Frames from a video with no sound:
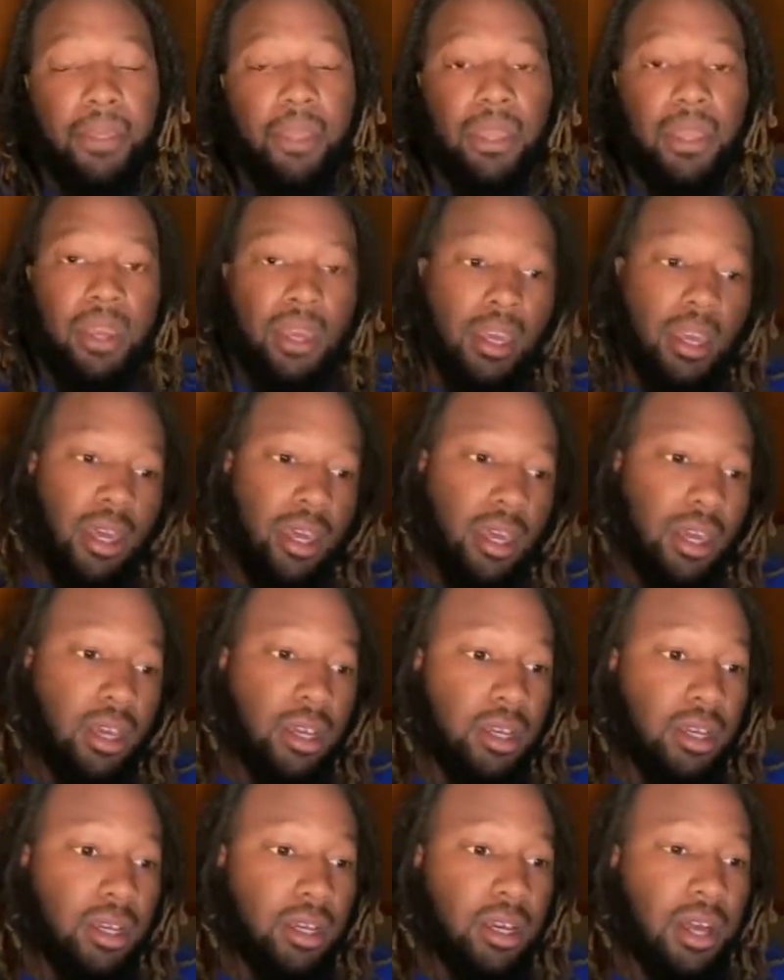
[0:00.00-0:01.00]
And
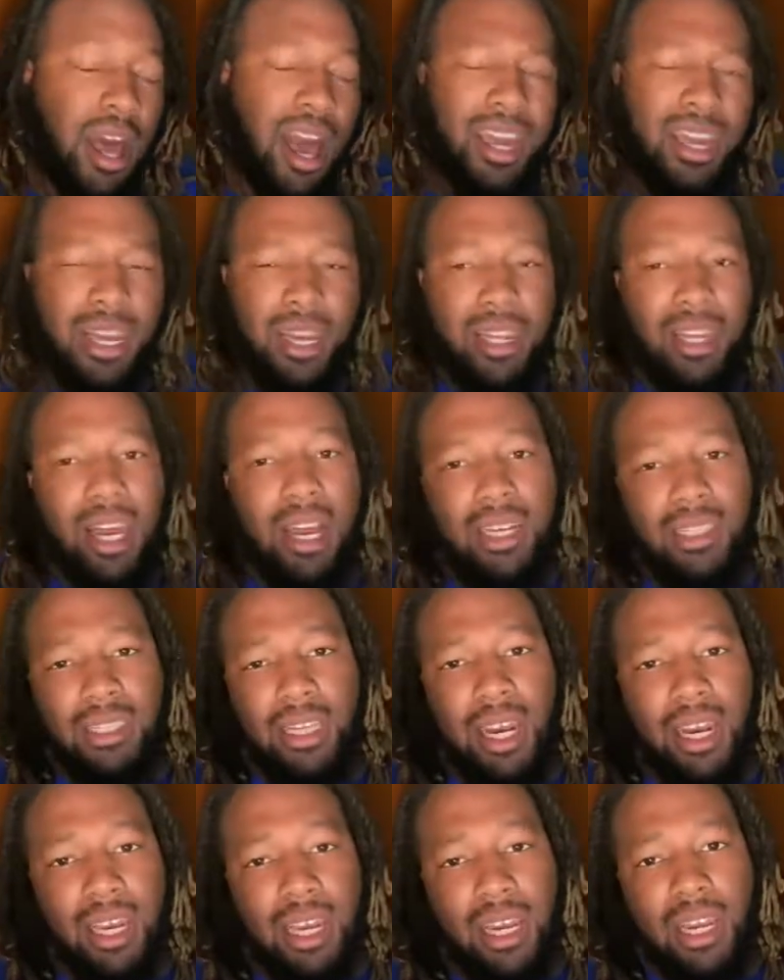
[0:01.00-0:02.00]
like I said, I
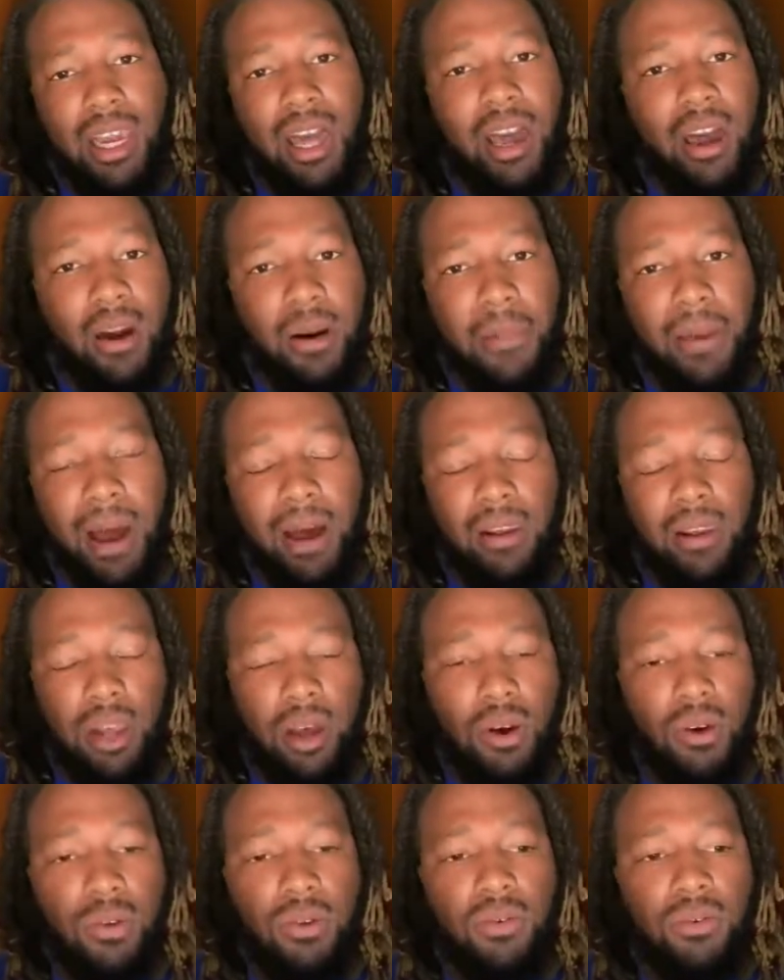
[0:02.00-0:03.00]
get a lot about
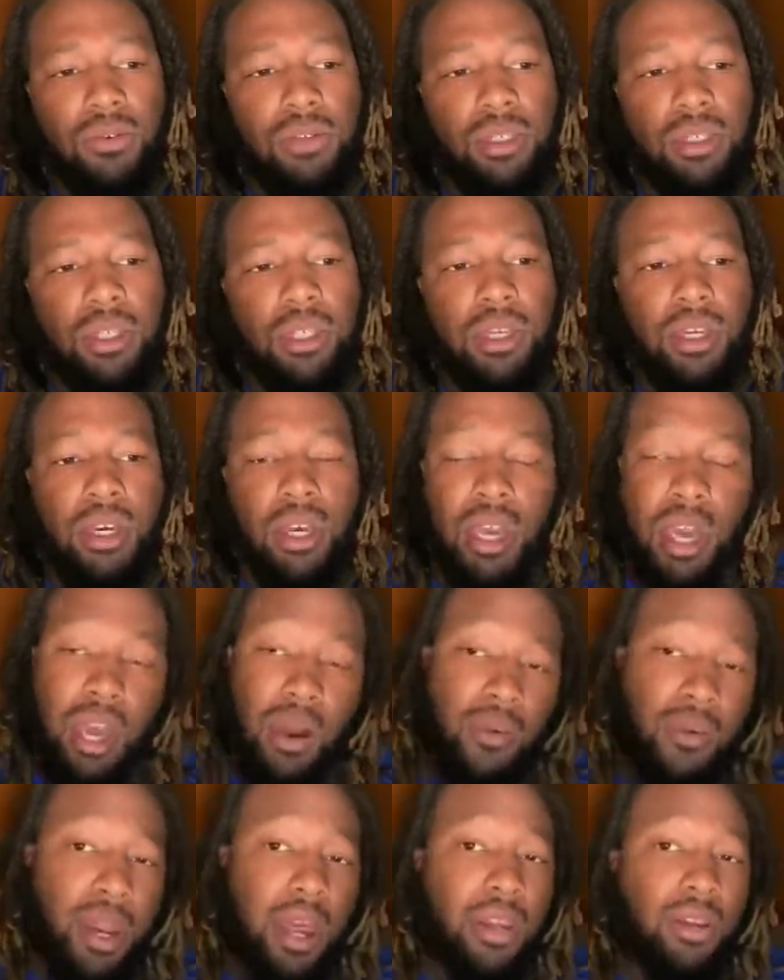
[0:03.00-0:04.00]
loads. And when
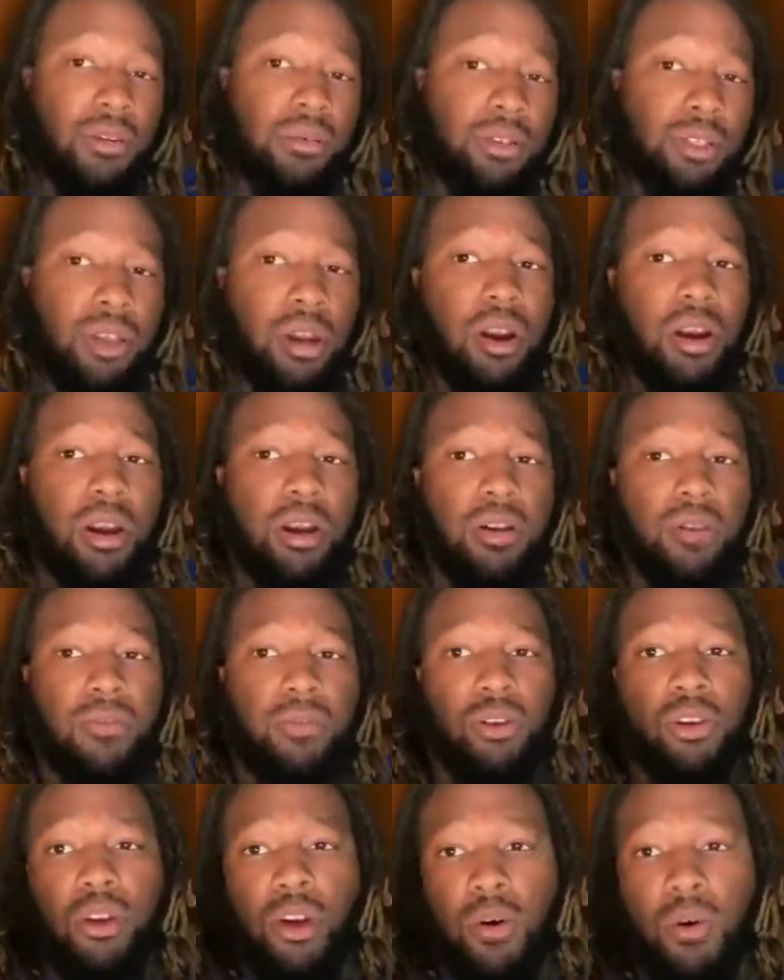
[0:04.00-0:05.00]
I do start,
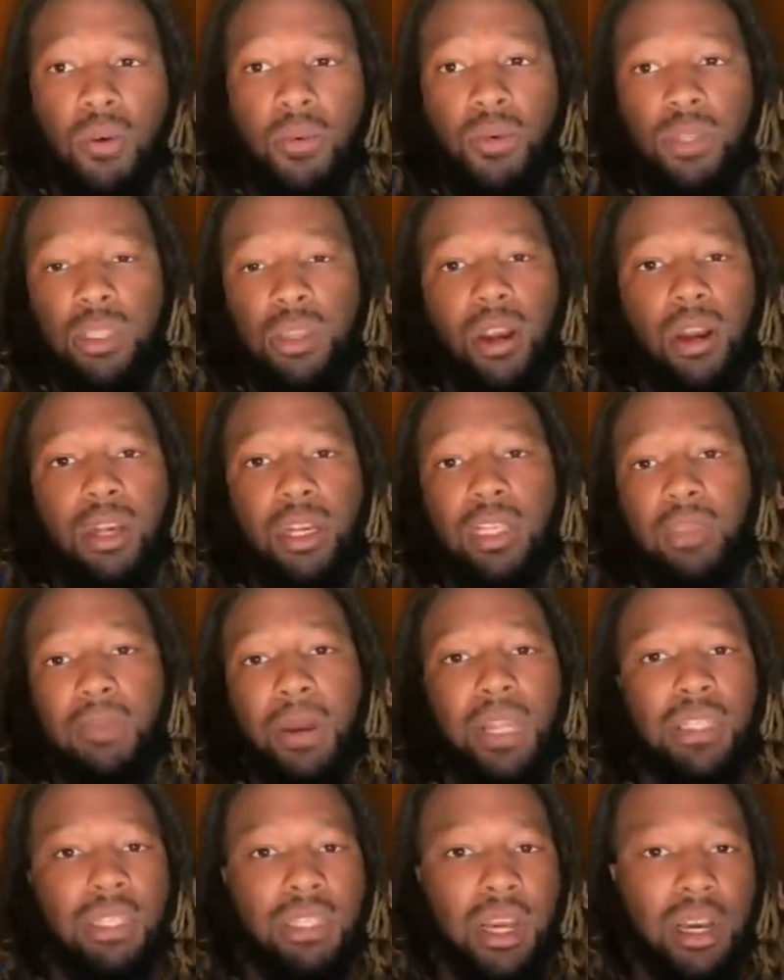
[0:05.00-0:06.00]
when we start
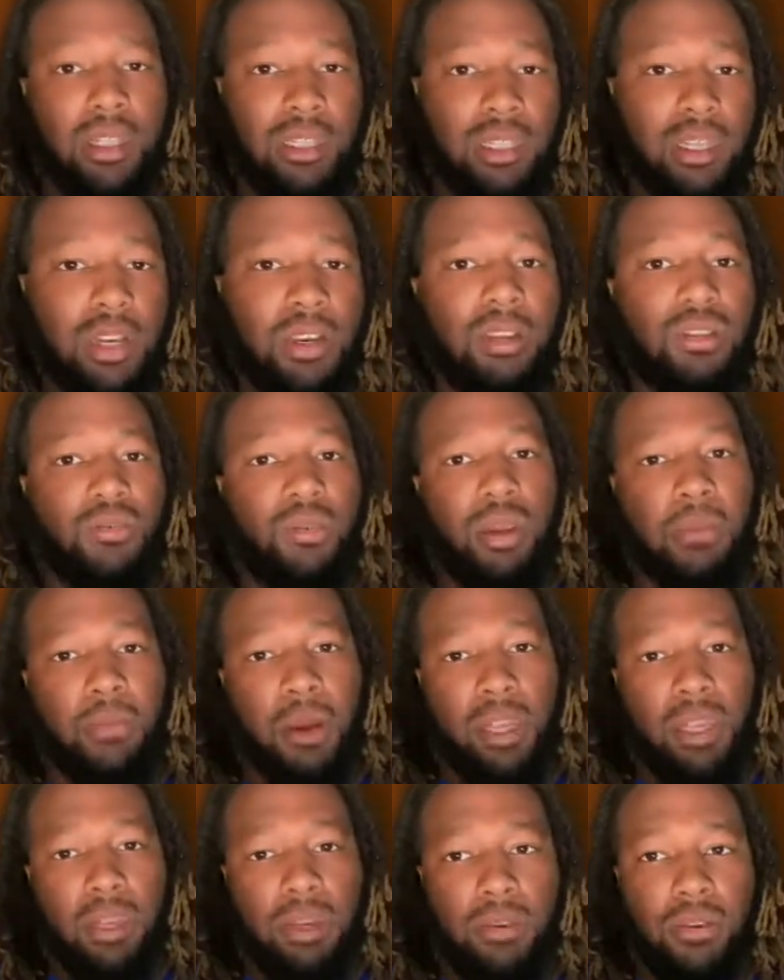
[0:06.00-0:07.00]
dispatching ourselves, we can probably
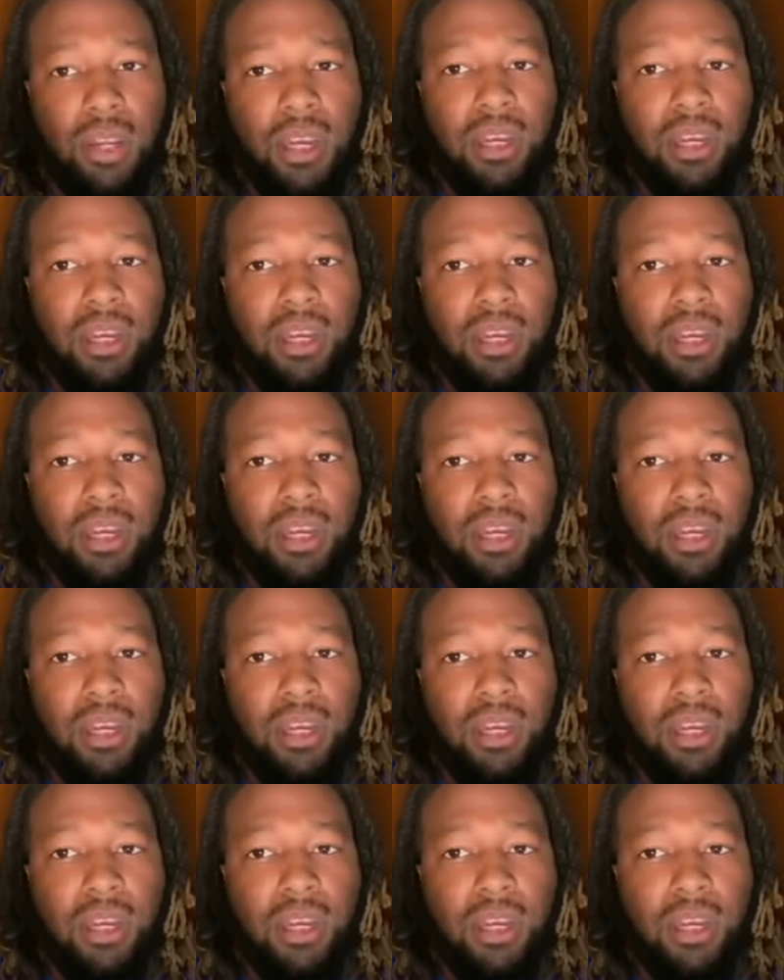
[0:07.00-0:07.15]
do that.